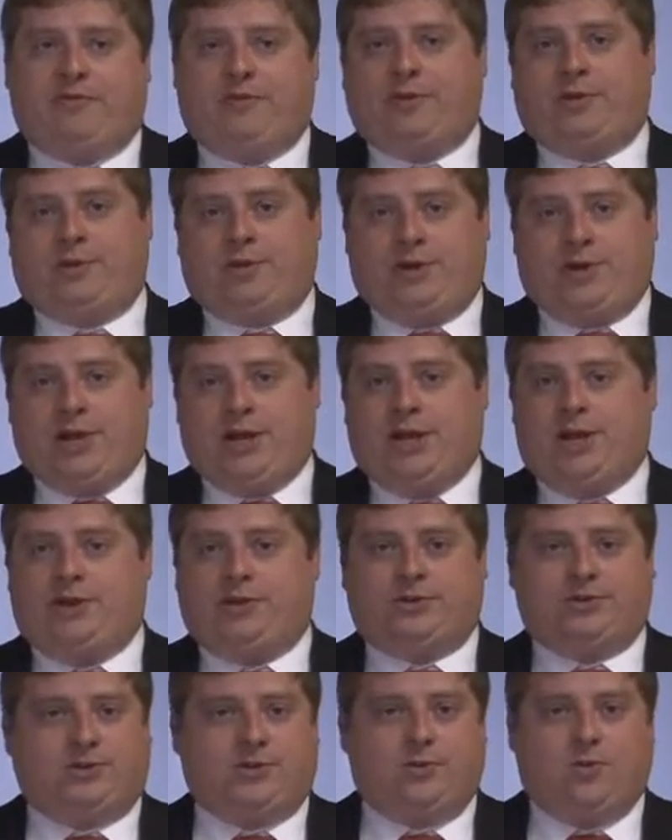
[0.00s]
for 30
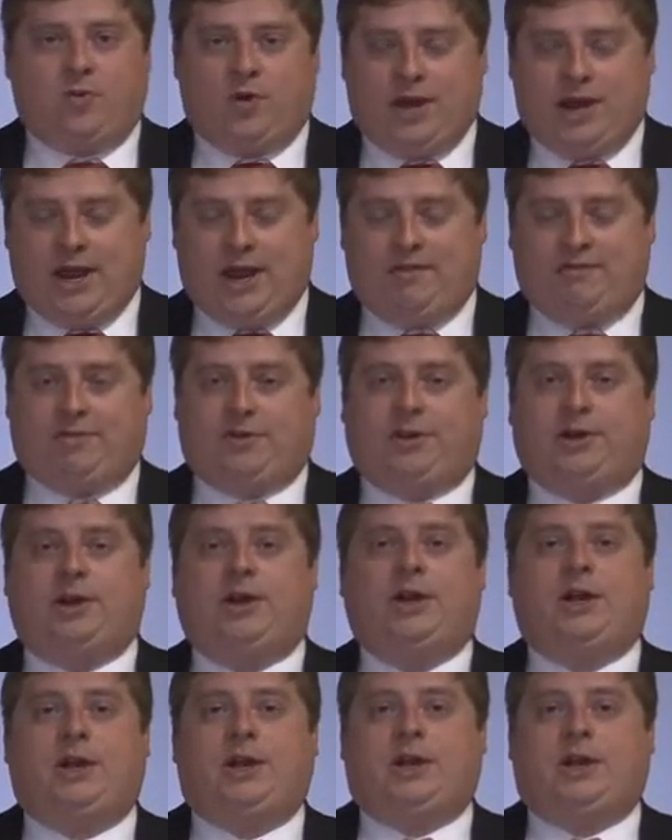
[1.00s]
years or whatever.